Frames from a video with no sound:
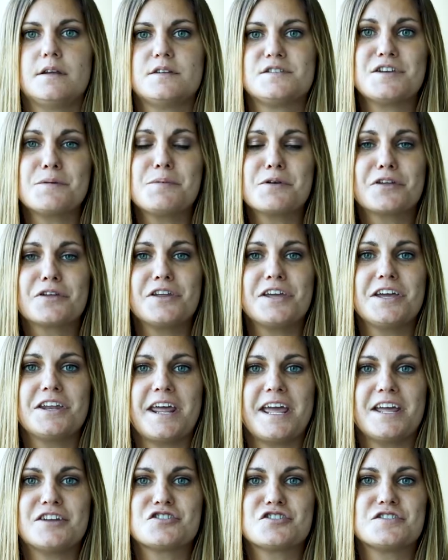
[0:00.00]
Typically, an
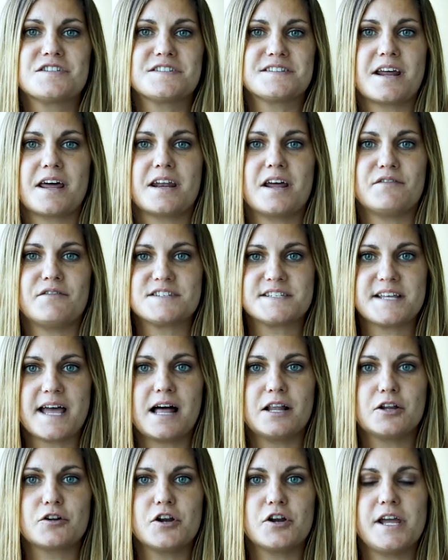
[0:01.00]
agent does not have a
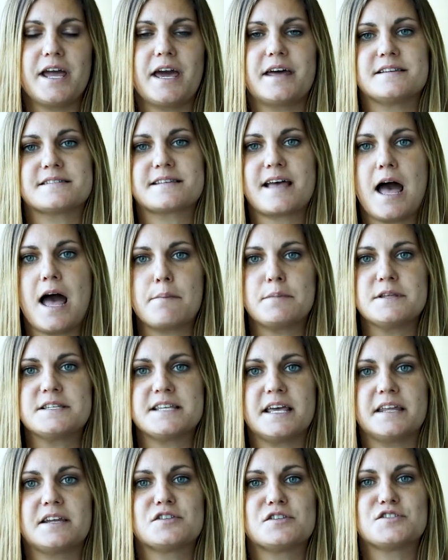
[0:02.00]
salary and is
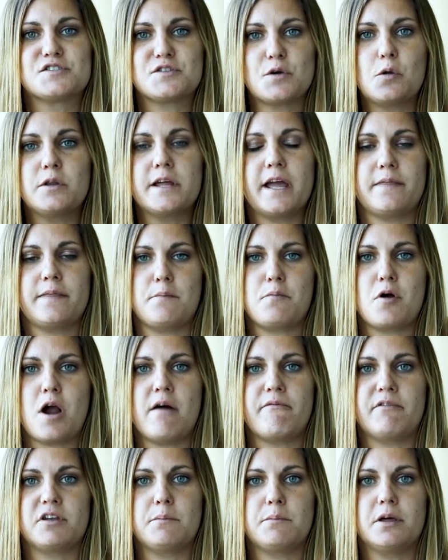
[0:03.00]
compensated solely on the
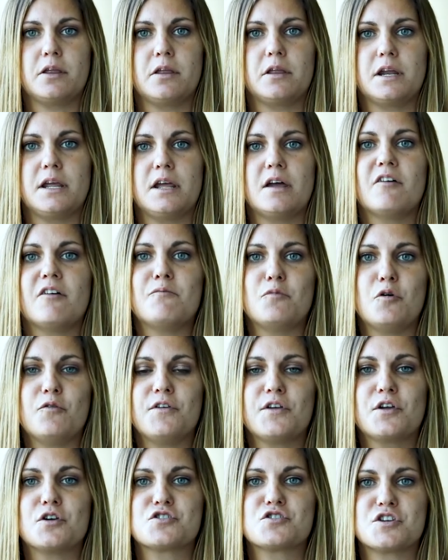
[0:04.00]
profitability of
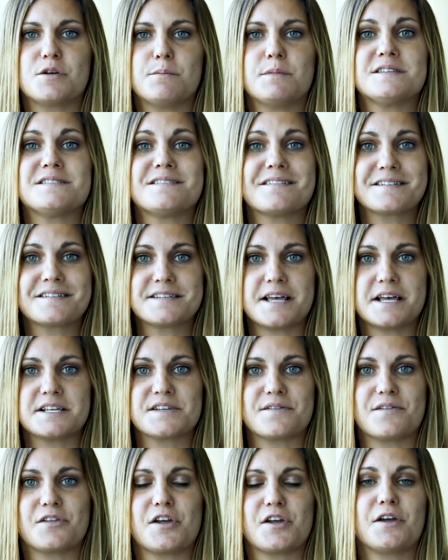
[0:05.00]
moving your shipment
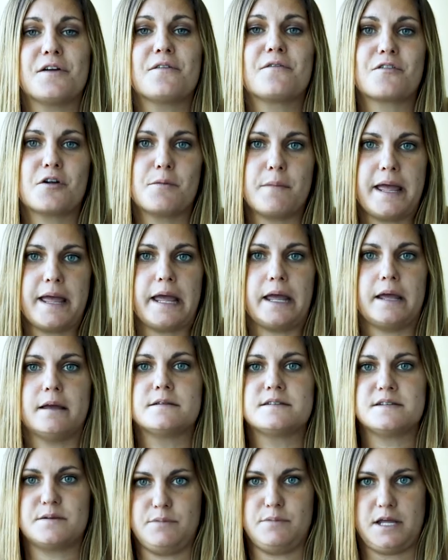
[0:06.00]
successfully from A
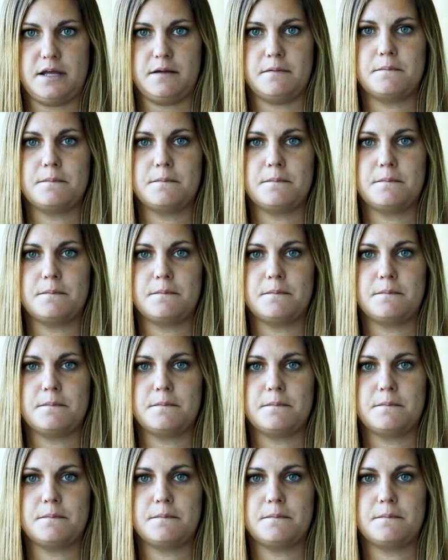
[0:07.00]
to B.